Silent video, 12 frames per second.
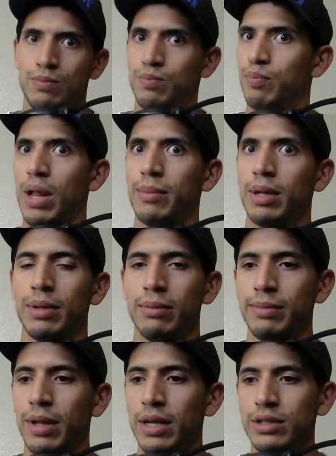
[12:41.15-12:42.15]
blah, blah, blah, blah,
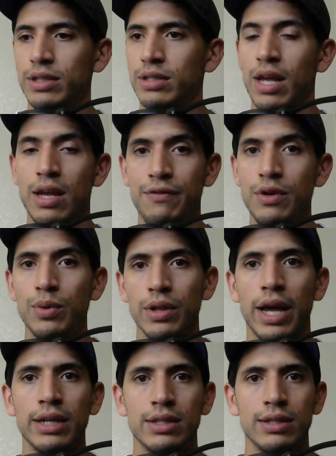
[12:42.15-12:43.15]
blah. It's just that if you would
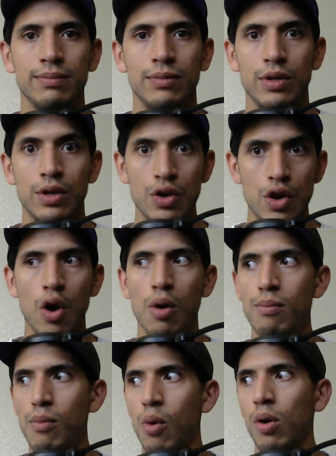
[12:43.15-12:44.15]
like to know
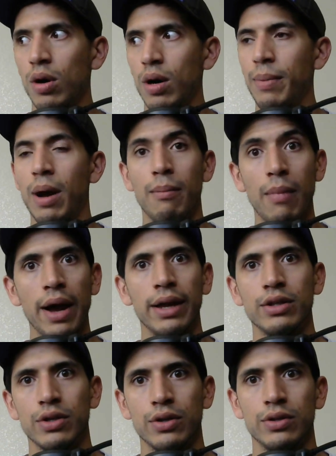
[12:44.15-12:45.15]
more about my
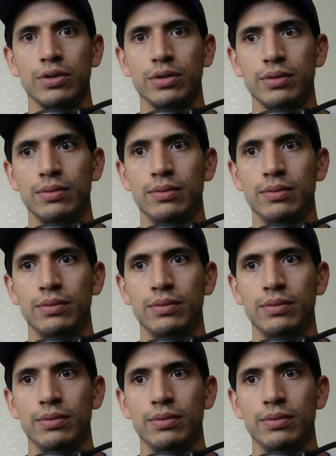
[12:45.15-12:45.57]
internal,